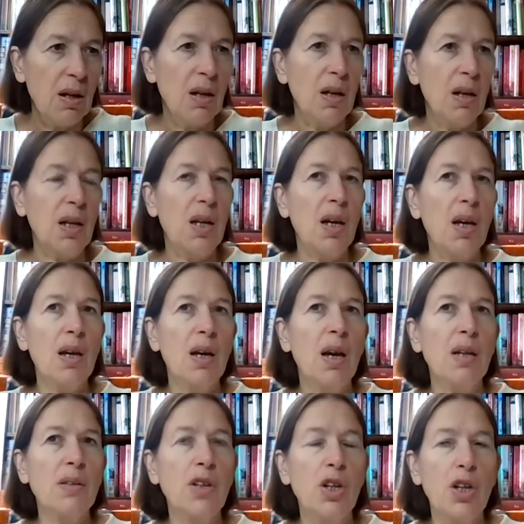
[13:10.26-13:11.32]
Yeah,
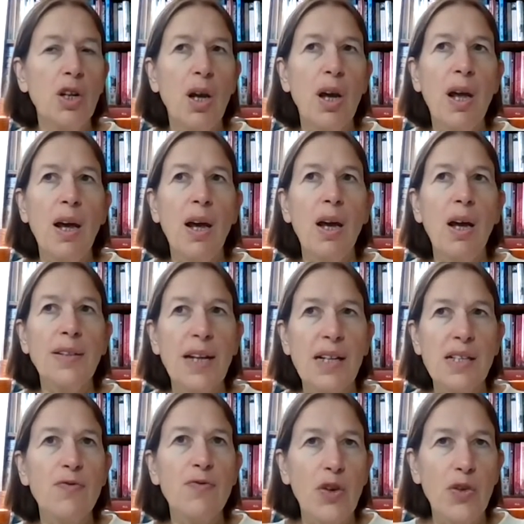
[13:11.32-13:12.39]

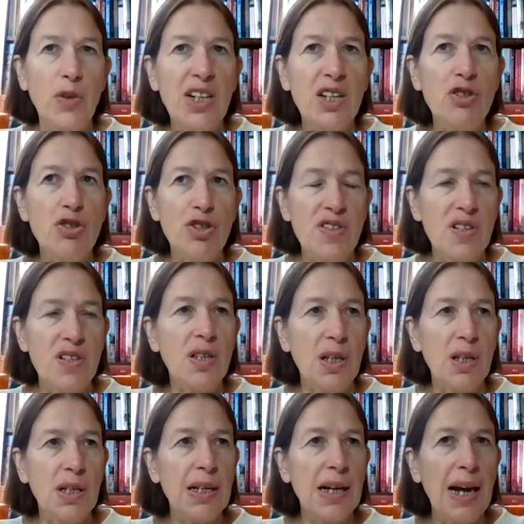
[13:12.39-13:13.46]
that's very interesting.
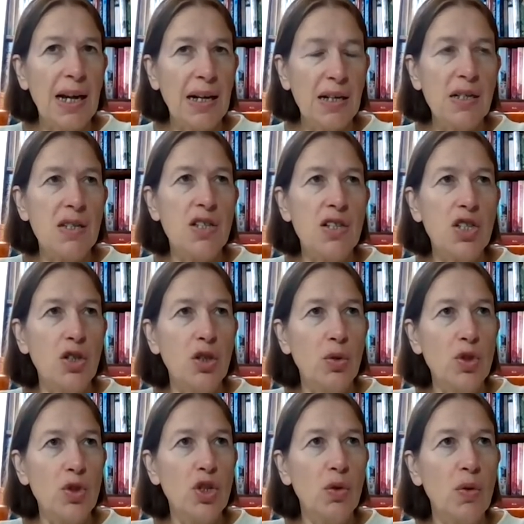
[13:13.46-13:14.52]
In Alice, you
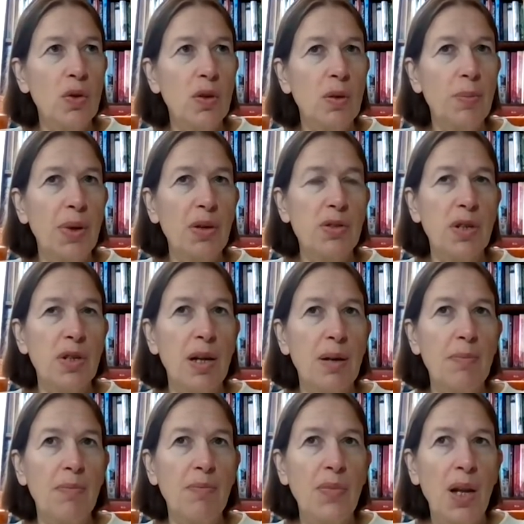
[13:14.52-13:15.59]
talk about
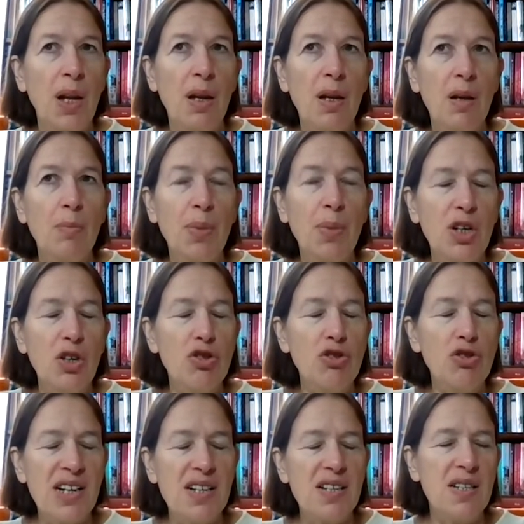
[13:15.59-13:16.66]
being
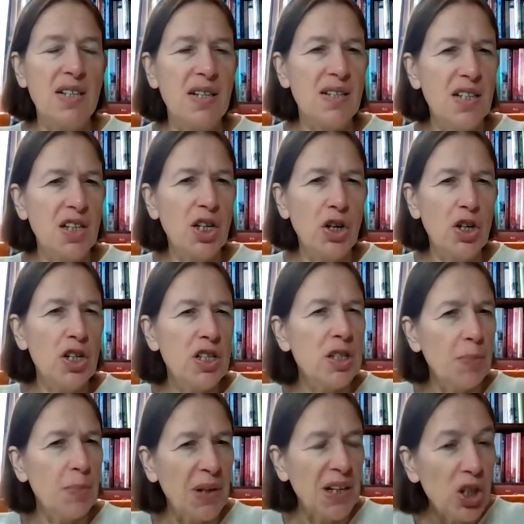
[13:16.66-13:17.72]
dressed as a girl to
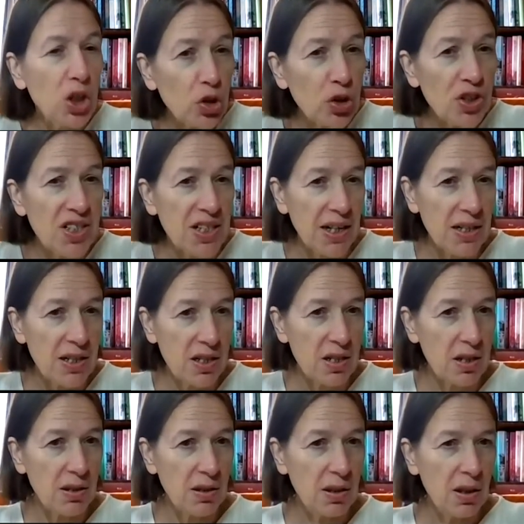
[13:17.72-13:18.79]
be looked at,
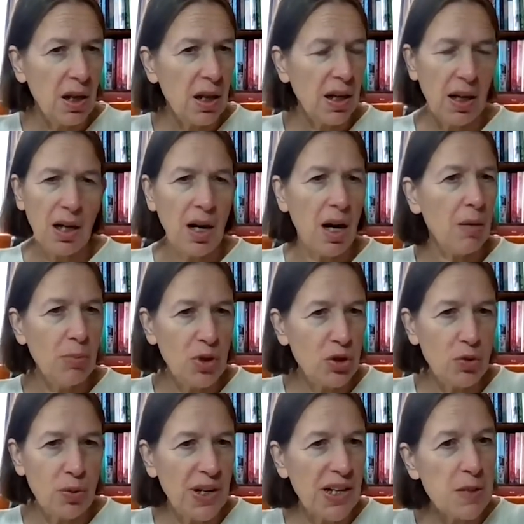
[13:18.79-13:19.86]
like how
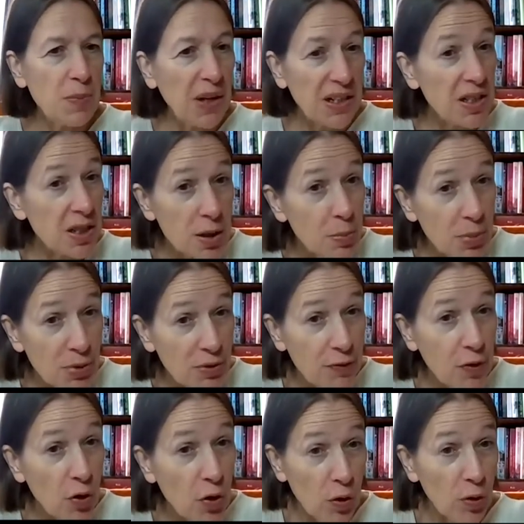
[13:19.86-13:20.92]
much we're expected to
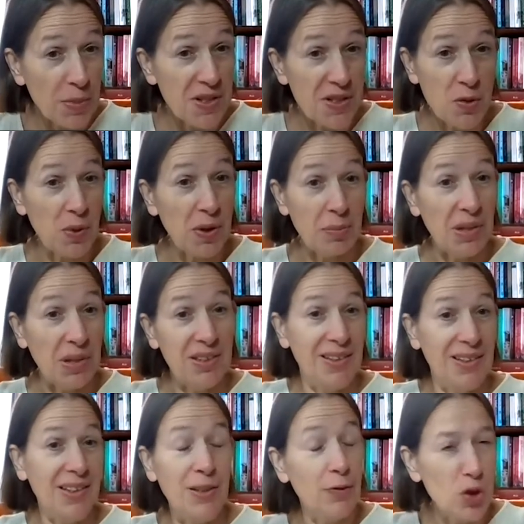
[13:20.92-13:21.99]
perform as women,
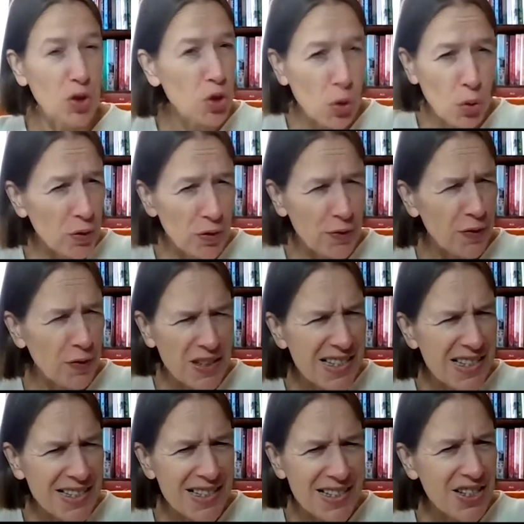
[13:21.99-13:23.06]
and if you don't fit
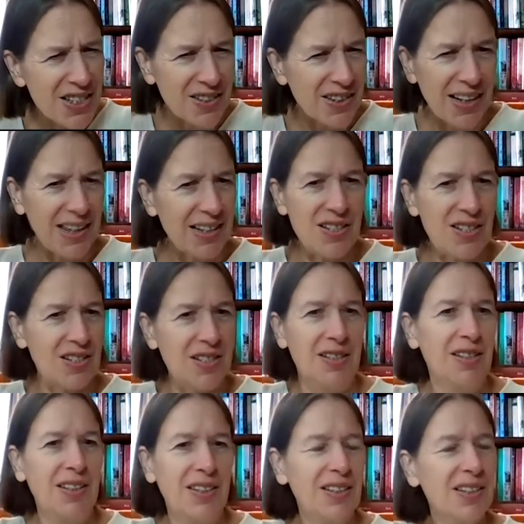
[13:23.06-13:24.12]
into exactly. That,
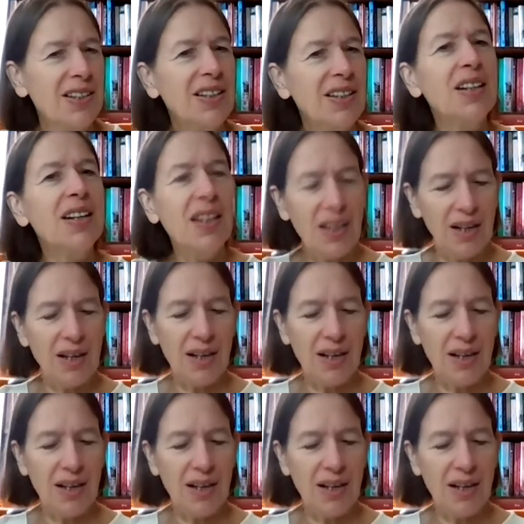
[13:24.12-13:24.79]
yeah.